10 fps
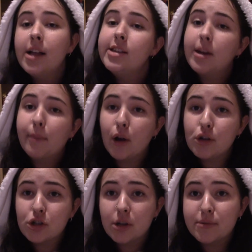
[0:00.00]
some
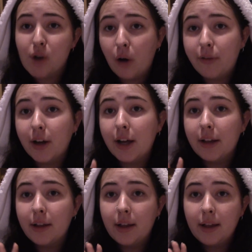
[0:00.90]
coach trips
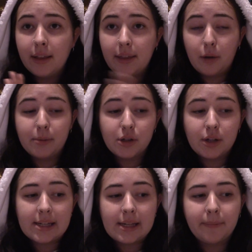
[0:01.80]
offer the
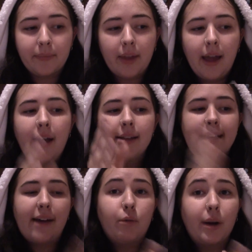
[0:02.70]
opportunity
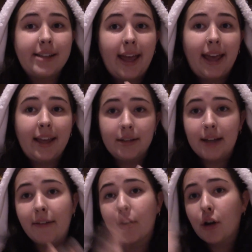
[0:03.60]
to have one day
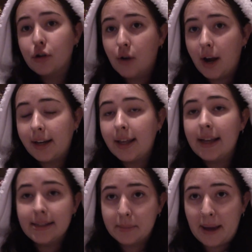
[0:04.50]
to have a coach ride
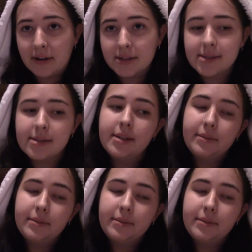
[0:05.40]
into Paris.